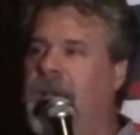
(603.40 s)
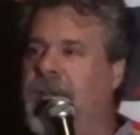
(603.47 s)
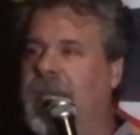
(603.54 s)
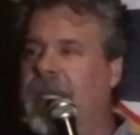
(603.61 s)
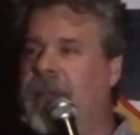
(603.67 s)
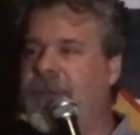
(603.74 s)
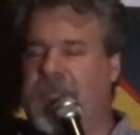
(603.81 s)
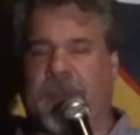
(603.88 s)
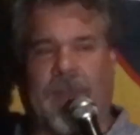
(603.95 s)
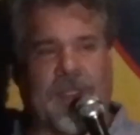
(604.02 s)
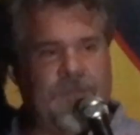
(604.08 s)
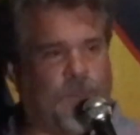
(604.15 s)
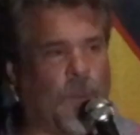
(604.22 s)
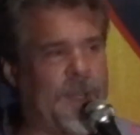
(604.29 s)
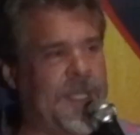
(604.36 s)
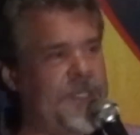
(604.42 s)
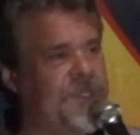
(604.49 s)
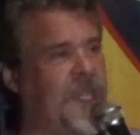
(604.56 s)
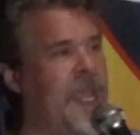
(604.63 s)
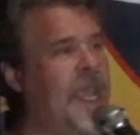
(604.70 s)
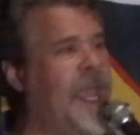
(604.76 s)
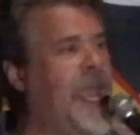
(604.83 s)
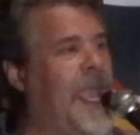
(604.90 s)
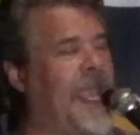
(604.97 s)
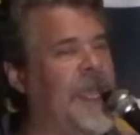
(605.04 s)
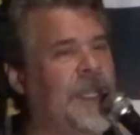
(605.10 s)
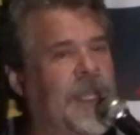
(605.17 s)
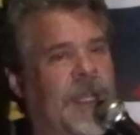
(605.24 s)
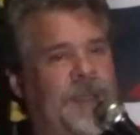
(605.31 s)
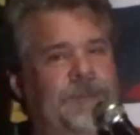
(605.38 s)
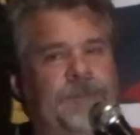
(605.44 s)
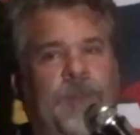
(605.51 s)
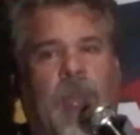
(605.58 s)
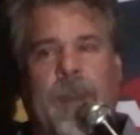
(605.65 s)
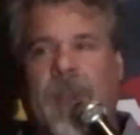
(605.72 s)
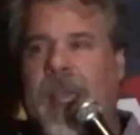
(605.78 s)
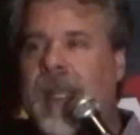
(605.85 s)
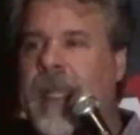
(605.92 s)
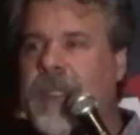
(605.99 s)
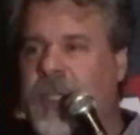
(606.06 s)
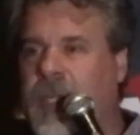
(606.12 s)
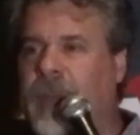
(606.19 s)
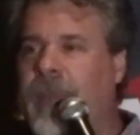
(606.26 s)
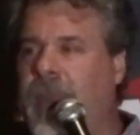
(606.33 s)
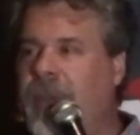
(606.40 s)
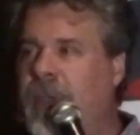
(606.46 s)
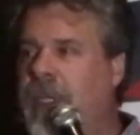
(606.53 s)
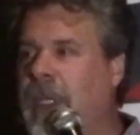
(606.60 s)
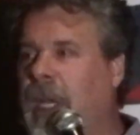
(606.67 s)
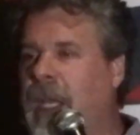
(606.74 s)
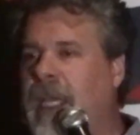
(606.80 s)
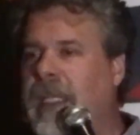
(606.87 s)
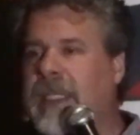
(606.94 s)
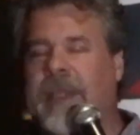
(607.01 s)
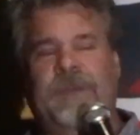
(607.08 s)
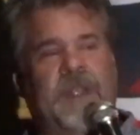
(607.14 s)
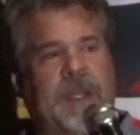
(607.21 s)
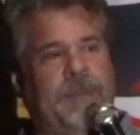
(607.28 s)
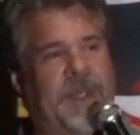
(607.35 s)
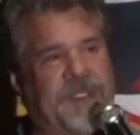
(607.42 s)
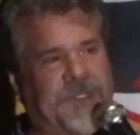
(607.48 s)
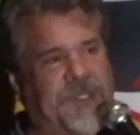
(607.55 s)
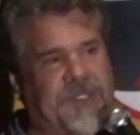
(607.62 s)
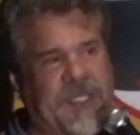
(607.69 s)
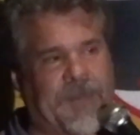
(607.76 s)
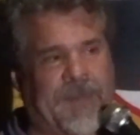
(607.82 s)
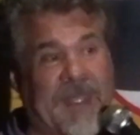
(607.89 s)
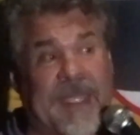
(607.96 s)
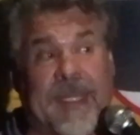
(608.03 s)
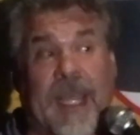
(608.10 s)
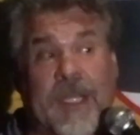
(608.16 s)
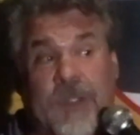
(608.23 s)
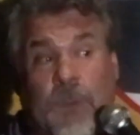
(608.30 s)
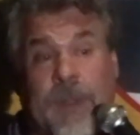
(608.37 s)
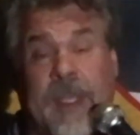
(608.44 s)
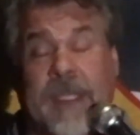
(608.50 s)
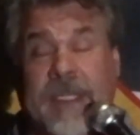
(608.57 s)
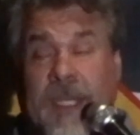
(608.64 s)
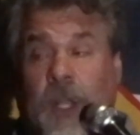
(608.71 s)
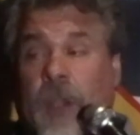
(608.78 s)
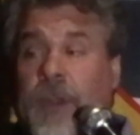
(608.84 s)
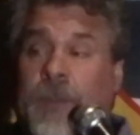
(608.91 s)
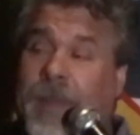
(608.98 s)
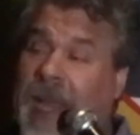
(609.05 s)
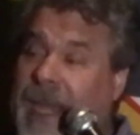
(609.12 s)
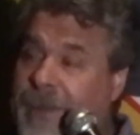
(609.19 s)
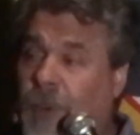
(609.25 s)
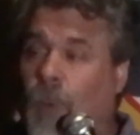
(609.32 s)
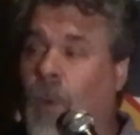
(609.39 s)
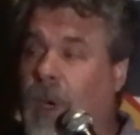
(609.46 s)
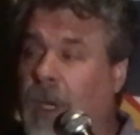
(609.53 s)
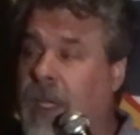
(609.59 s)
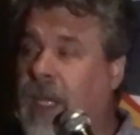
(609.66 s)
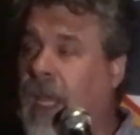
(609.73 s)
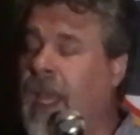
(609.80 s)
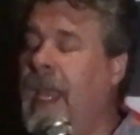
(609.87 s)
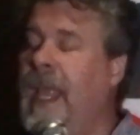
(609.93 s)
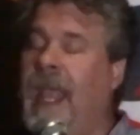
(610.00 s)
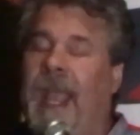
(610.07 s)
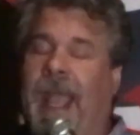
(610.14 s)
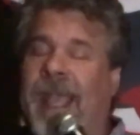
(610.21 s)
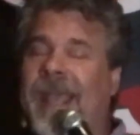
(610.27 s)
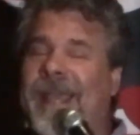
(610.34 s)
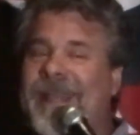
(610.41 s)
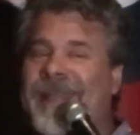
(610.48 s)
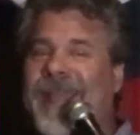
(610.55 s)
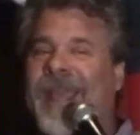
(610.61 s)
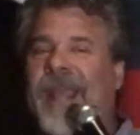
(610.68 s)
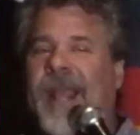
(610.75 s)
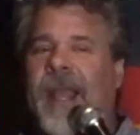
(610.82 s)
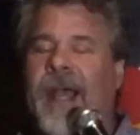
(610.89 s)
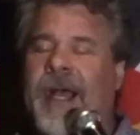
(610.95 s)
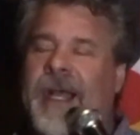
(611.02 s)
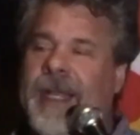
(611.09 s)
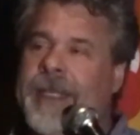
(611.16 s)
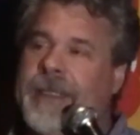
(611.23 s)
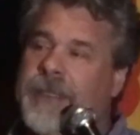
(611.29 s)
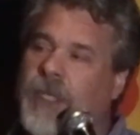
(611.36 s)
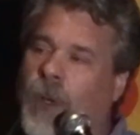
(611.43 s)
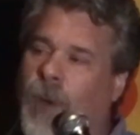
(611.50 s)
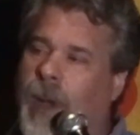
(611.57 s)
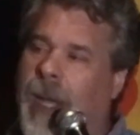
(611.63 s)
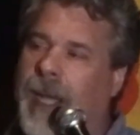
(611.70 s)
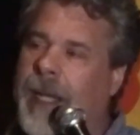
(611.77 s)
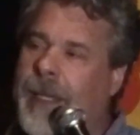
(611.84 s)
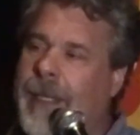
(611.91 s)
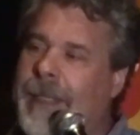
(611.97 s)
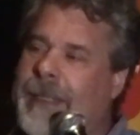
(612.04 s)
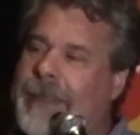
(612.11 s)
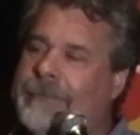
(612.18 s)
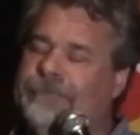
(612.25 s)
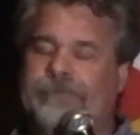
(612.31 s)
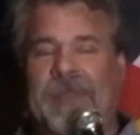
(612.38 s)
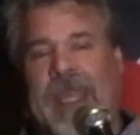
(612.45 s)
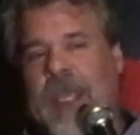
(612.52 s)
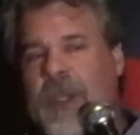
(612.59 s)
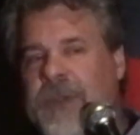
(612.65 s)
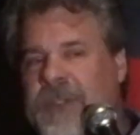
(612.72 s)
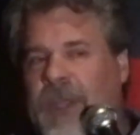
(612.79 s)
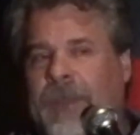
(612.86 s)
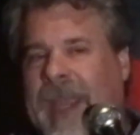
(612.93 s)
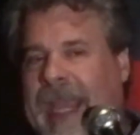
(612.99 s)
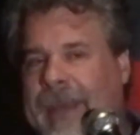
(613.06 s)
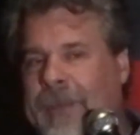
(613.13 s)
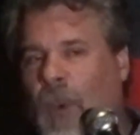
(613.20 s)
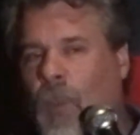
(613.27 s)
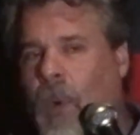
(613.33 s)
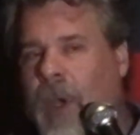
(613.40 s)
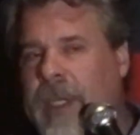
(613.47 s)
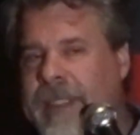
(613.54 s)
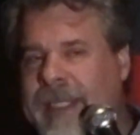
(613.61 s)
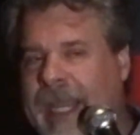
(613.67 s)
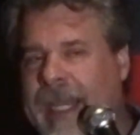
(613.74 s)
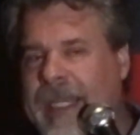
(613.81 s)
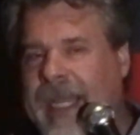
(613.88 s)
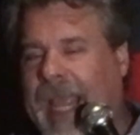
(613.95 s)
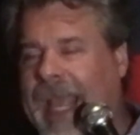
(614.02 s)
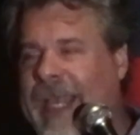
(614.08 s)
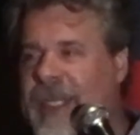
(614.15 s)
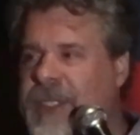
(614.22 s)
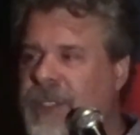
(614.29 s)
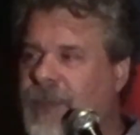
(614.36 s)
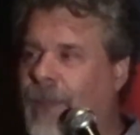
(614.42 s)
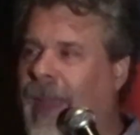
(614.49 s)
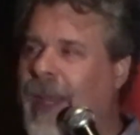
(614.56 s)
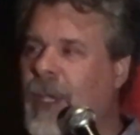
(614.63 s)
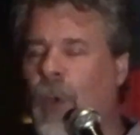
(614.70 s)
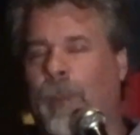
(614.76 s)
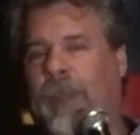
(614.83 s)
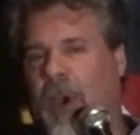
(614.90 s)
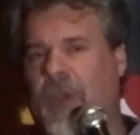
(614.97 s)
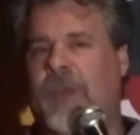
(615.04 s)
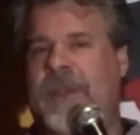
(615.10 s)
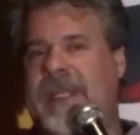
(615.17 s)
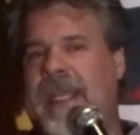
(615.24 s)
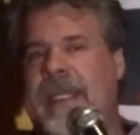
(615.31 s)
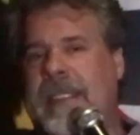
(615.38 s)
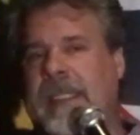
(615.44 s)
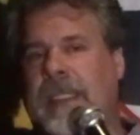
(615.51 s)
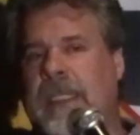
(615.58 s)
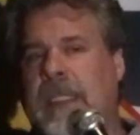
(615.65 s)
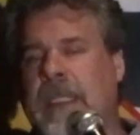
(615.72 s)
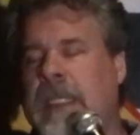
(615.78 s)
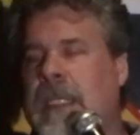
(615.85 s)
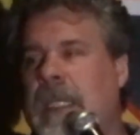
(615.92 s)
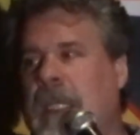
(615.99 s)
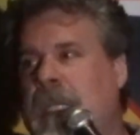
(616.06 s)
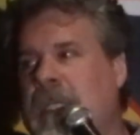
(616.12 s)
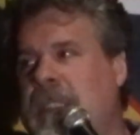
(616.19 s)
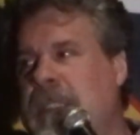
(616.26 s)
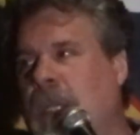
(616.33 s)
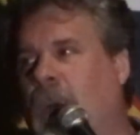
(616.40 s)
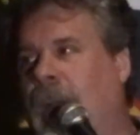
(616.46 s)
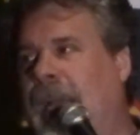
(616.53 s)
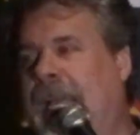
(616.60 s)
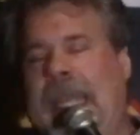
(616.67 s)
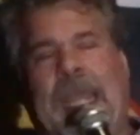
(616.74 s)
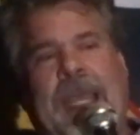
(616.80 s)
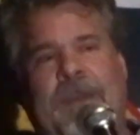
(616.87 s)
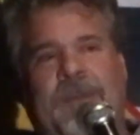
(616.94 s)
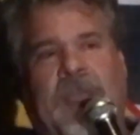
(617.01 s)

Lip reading: I was in my 40s, and my biological mother lived in Mississippi, and that's where they did all the paperwork. And so they used the paperwork date as my new birth date. So I have